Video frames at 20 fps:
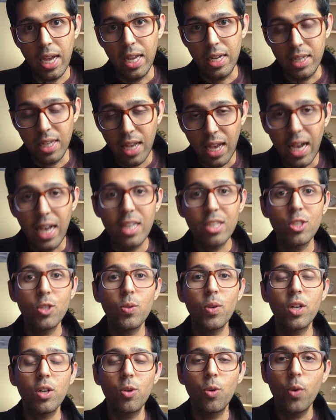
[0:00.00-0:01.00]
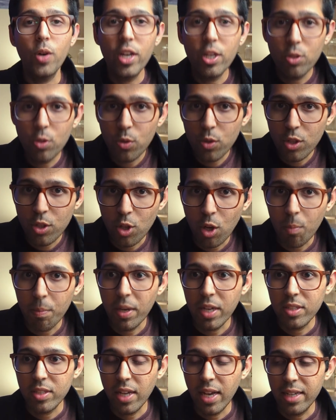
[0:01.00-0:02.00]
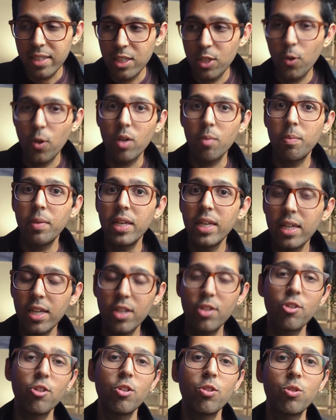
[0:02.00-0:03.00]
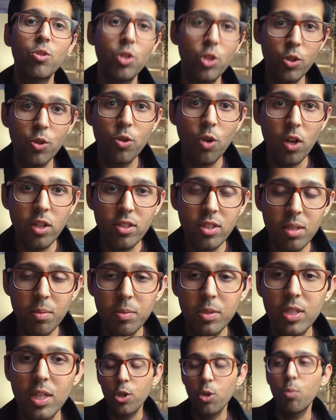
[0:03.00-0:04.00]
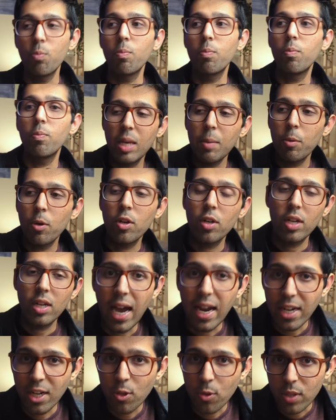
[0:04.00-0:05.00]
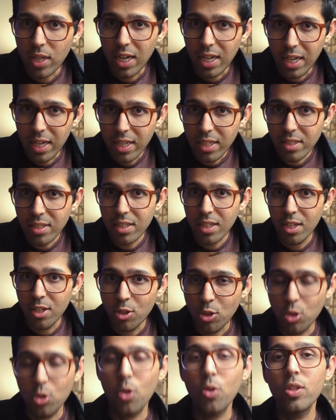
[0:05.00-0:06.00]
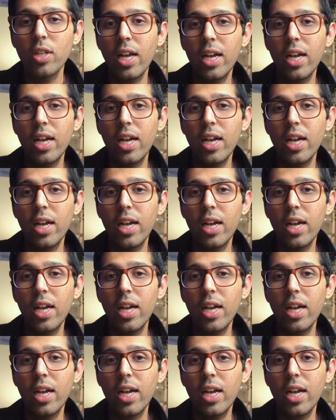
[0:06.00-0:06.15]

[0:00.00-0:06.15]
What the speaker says: And as you are going through the topics, as you are being introduced to new concepts, you keep on adding to that list so